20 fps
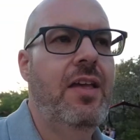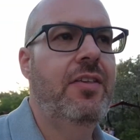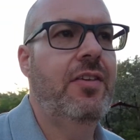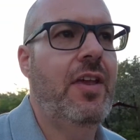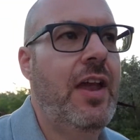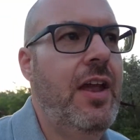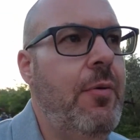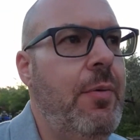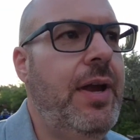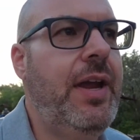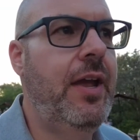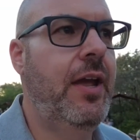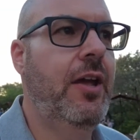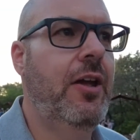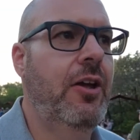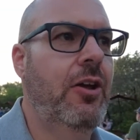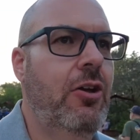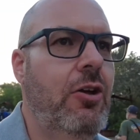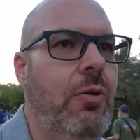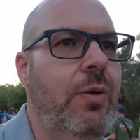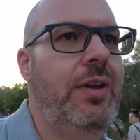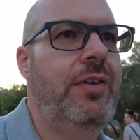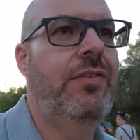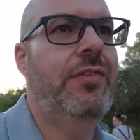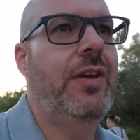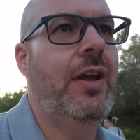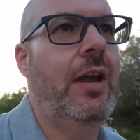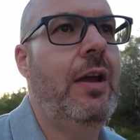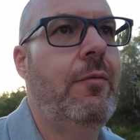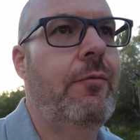So here we go.
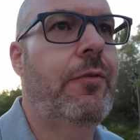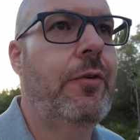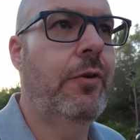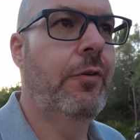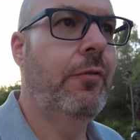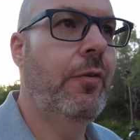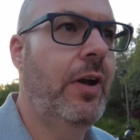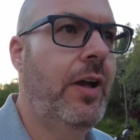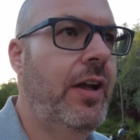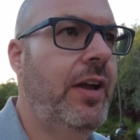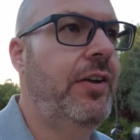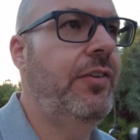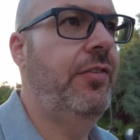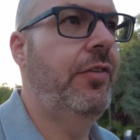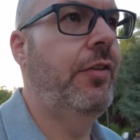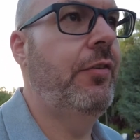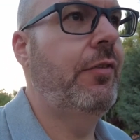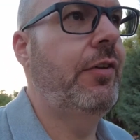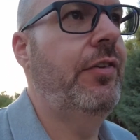It's time for Rise of the